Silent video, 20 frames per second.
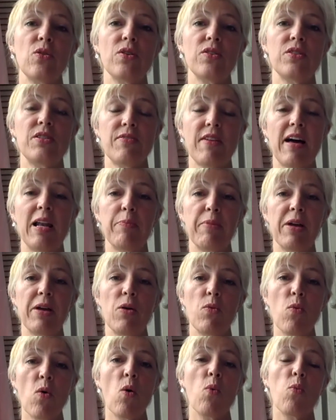developing
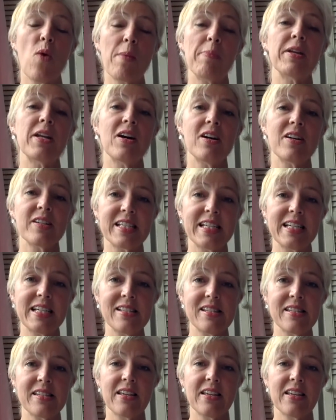what WebinArt is